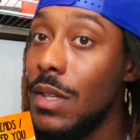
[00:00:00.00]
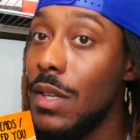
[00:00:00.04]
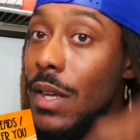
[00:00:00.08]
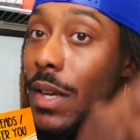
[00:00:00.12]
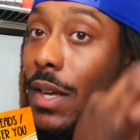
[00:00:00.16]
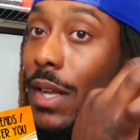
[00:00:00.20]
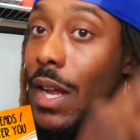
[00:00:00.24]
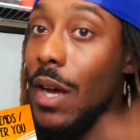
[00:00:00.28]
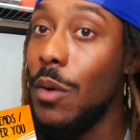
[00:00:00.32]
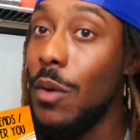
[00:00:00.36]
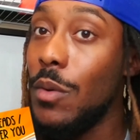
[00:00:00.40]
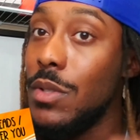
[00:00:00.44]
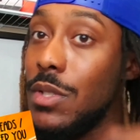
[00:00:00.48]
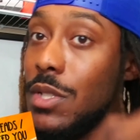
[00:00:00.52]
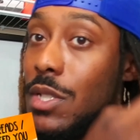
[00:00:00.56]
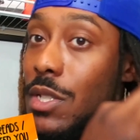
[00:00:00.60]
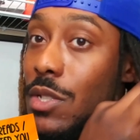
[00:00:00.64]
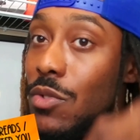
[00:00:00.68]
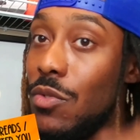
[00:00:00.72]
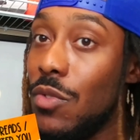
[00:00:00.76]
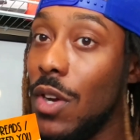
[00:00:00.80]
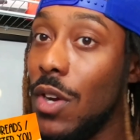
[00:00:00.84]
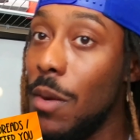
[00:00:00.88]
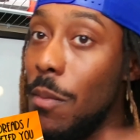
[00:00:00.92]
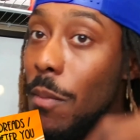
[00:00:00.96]
and I would
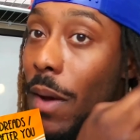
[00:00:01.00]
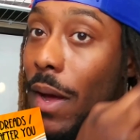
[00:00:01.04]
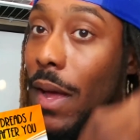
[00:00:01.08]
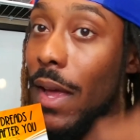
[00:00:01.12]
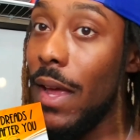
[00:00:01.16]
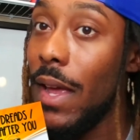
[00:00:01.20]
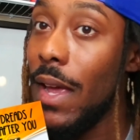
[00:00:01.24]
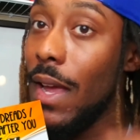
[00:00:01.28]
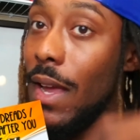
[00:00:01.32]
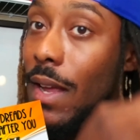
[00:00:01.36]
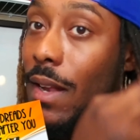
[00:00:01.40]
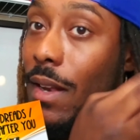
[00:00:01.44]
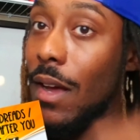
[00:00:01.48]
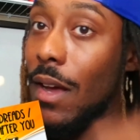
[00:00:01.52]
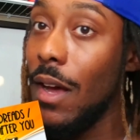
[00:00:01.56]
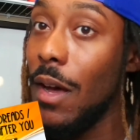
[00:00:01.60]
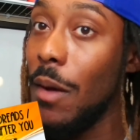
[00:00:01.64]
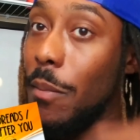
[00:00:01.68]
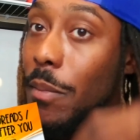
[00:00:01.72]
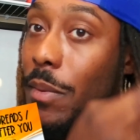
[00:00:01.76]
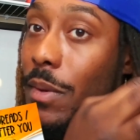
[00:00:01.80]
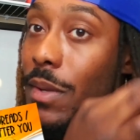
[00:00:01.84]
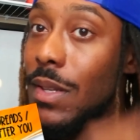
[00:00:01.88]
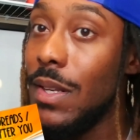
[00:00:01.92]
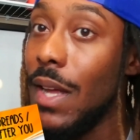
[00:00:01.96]
just run my hand
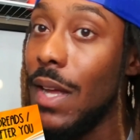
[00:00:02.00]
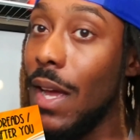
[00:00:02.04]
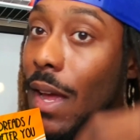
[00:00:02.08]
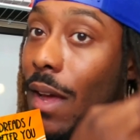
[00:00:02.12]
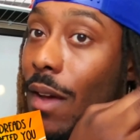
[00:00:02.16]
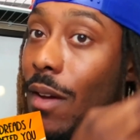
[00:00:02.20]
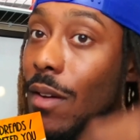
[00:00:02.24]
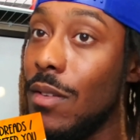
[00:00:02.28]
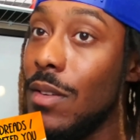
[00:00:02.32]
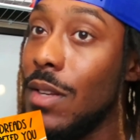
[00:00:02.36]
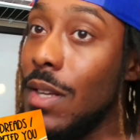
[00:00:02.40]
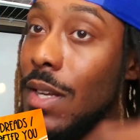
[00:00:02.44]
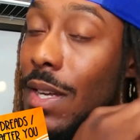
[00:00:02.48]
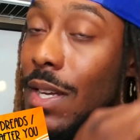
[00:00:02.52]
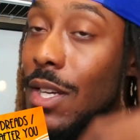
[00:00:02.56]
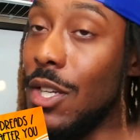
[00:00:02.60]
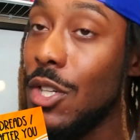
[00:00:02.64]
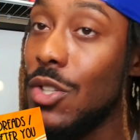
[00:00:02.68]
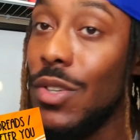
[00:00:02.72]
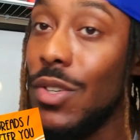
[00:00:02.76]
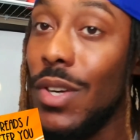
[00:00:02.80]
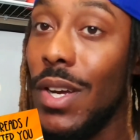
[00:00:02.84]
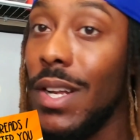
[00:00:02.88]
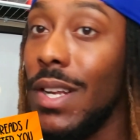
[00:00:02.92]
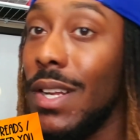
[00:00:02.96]
up and down,
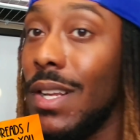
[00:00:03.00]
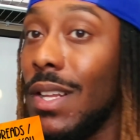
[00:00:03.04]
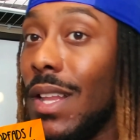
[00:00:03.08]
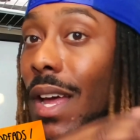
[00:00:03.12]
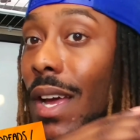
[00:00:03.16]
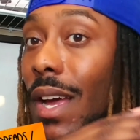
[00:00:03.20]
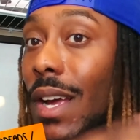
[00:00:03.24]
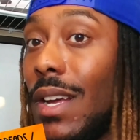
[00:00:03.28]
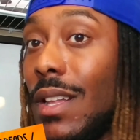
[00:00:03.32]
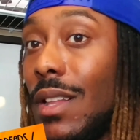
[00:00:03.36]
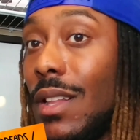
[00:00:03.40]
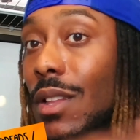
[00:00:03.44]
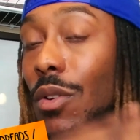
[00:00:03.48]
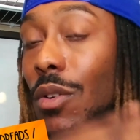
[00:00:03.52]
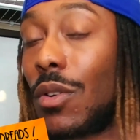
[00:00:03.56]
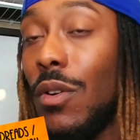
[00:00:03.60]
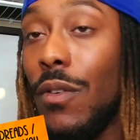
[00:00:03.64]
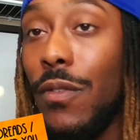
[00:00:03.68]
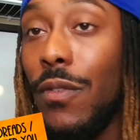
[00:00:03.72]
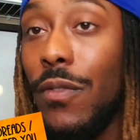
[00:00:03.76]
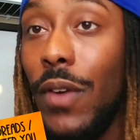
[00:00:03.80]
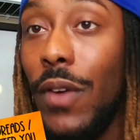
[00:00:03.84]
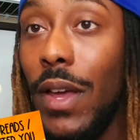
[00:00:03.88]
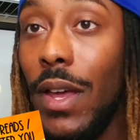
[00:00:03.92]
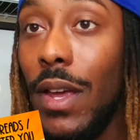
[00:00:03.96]
creating like a little
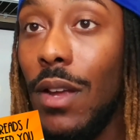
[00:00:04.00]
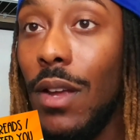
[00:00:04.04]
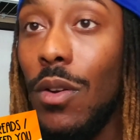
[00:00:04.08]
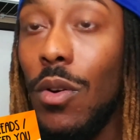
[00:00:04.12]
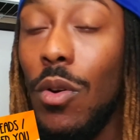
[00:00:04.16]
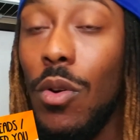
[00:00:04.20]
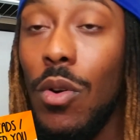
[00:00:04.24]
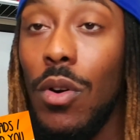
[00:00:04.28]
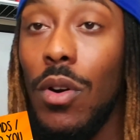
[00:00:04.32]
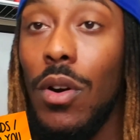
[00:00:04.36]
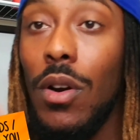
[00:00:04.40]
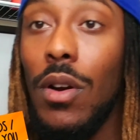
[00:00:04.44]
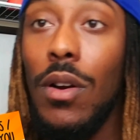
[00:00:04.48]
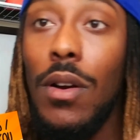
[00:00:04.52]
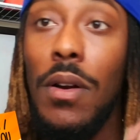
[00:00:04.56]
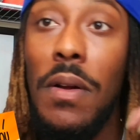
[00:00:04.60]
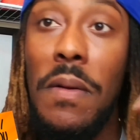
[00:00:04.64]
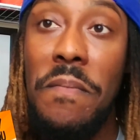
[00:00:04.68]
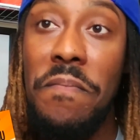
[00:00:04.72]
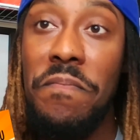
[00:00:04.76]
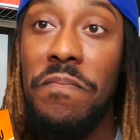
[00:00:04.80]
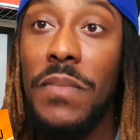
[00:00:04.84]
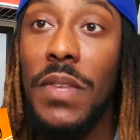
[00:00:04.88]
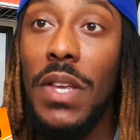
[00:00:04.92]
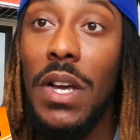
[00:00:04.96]
fade or
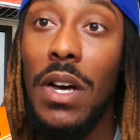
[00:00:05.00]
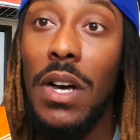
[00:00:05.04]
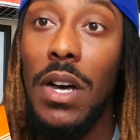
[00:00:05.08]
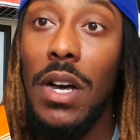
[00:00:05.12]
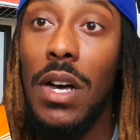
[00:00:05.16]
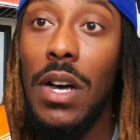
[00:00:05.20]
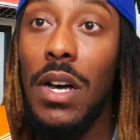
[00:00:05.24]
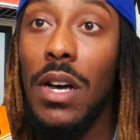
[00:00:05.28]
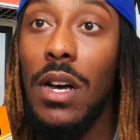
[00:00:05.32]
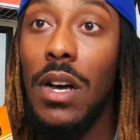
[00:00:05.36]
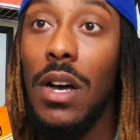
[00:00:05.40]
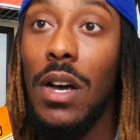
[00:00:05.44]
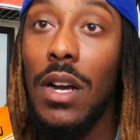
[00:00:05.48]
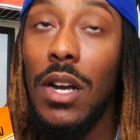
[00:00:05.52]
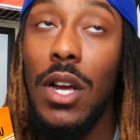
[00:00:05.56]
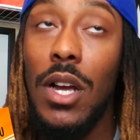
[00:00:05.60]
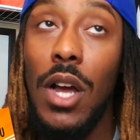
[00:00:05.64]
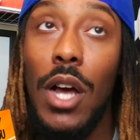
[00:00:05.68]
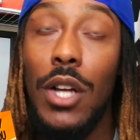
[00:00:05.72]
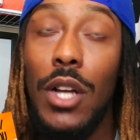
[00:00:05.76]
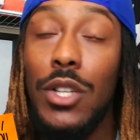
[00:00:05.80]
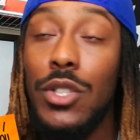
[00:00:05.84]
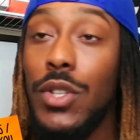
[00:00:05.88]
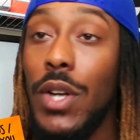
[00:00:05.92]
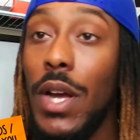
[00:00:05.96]
a
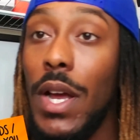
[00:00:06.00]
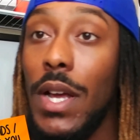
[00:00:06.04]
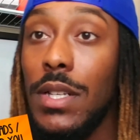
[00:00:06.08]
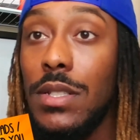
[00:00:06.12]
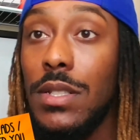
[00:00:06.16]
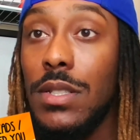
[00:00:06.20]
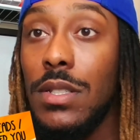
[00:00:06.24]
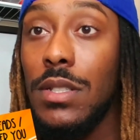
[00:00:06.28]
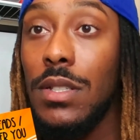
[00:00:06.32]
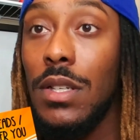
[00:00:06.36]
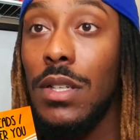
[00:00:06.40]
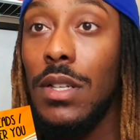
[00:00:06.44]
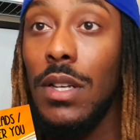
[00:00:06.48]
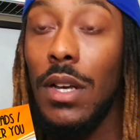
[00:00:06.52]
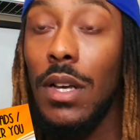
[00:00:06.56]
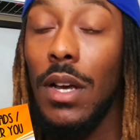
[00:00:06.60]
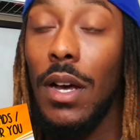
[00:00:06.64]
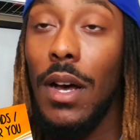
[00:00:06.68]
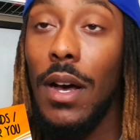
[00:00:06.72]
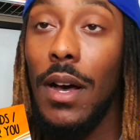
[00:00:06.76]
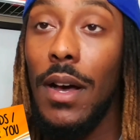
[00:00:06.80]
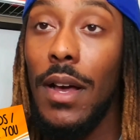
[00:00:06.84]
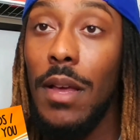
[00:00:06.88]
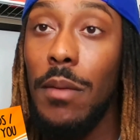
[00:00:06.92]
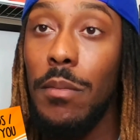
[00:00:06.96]
contrast
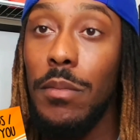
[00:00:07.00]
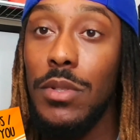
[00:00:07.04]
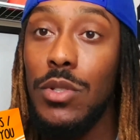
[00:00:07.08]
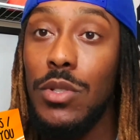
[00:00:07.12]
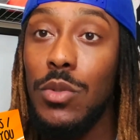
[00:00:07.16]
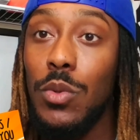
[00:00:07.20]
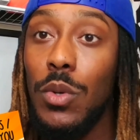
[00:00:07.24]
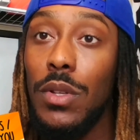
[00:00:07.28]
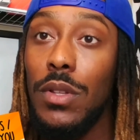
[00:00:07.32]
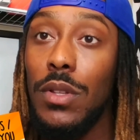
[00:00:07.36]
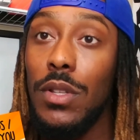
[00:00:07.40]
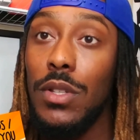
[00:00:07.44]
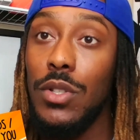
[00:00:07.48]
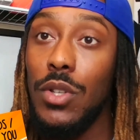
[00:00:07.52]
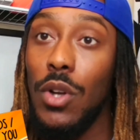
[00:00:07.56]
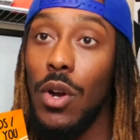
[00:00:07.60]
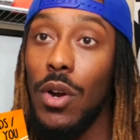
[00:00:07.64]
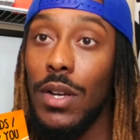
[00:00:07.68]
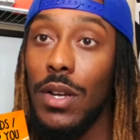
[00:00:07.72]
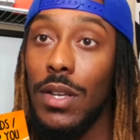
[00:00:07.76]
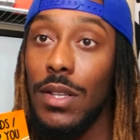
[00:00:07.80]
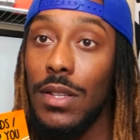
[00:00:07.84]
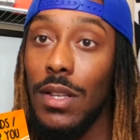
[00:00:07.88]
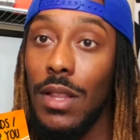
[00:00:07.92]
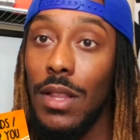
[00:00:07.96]
in between the
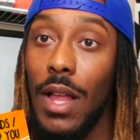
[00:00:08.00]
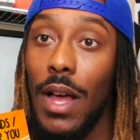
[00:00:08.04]
dark and the